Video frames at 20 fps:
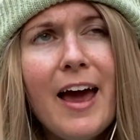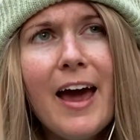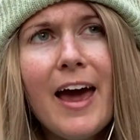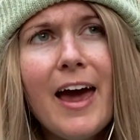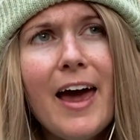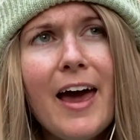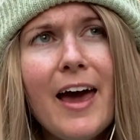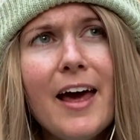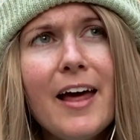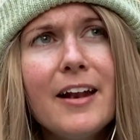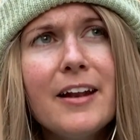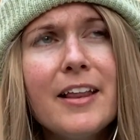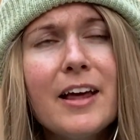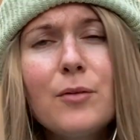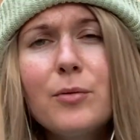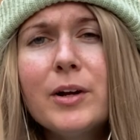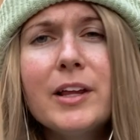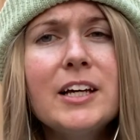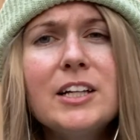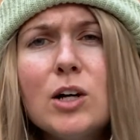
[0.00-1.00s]
and they
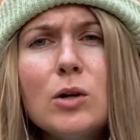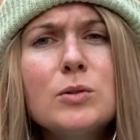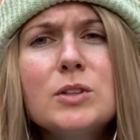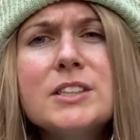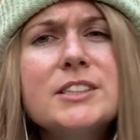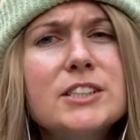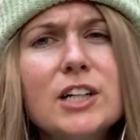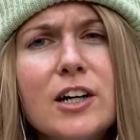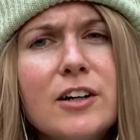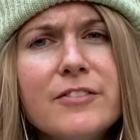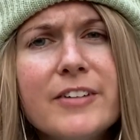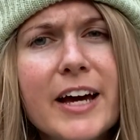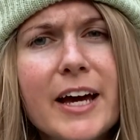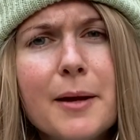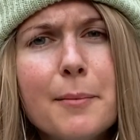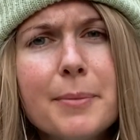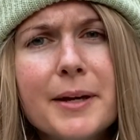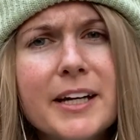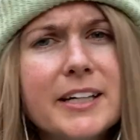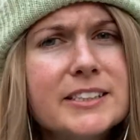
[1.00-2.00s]
really don't deserve it
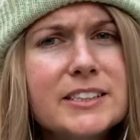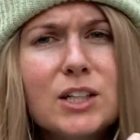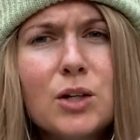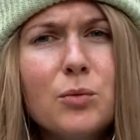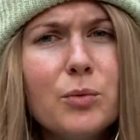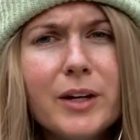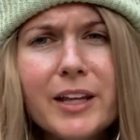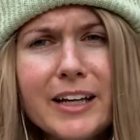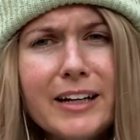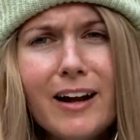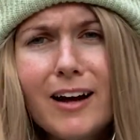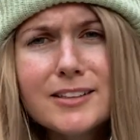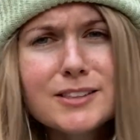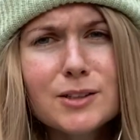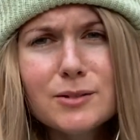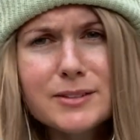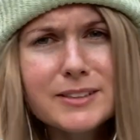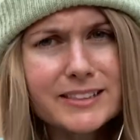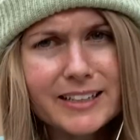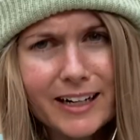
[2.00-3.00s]
because they're really not
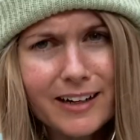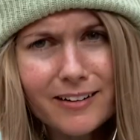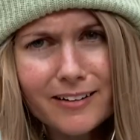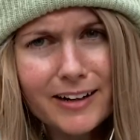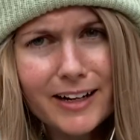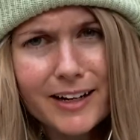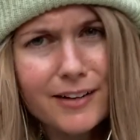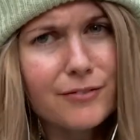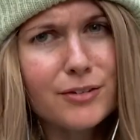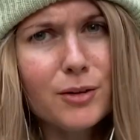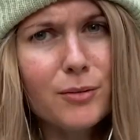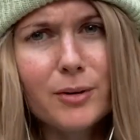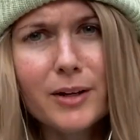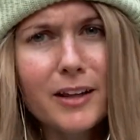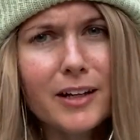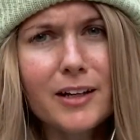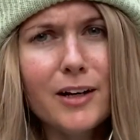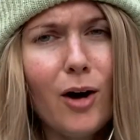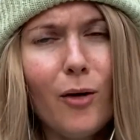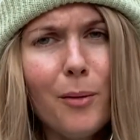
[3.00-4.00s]
so scary if you
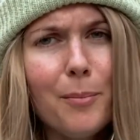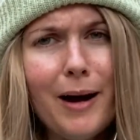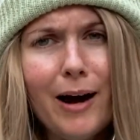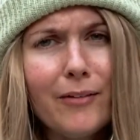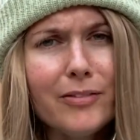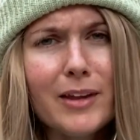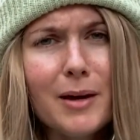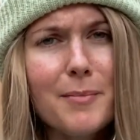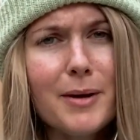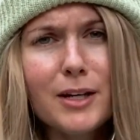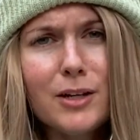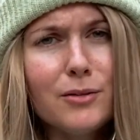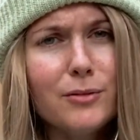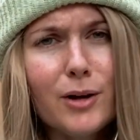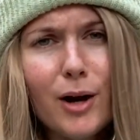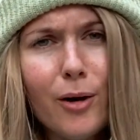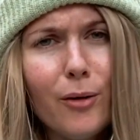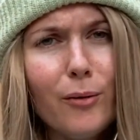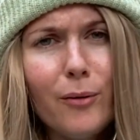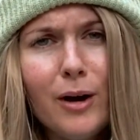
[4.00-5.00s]
really know about them and you
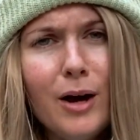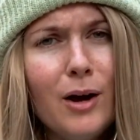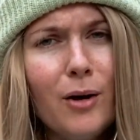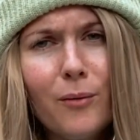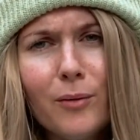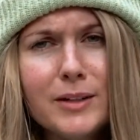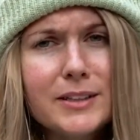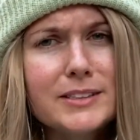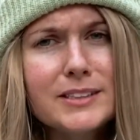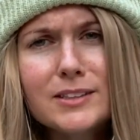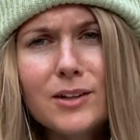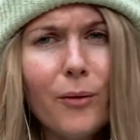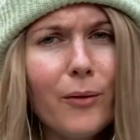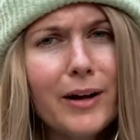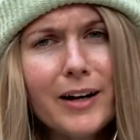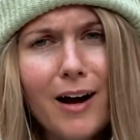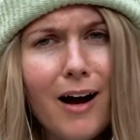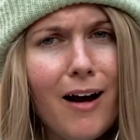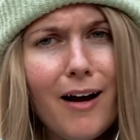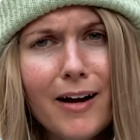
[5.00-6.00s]
know what's
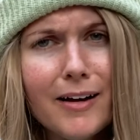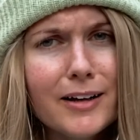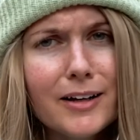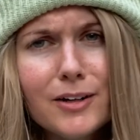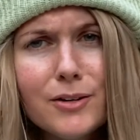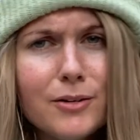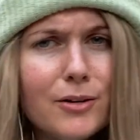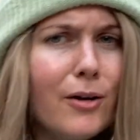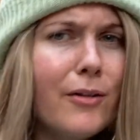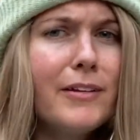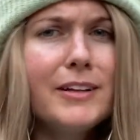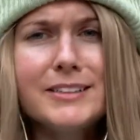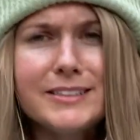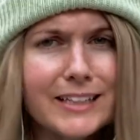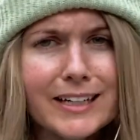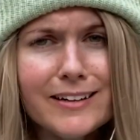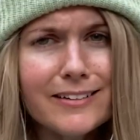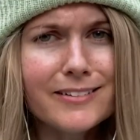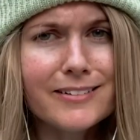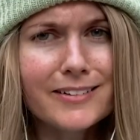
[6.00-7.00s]
going on and you know the
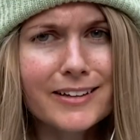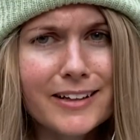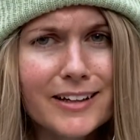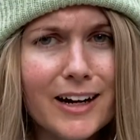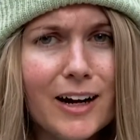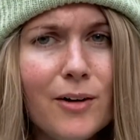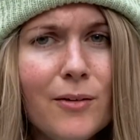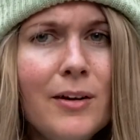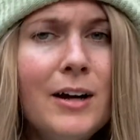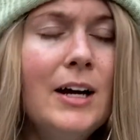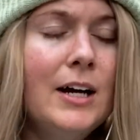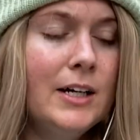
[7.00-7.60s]
deal, you know?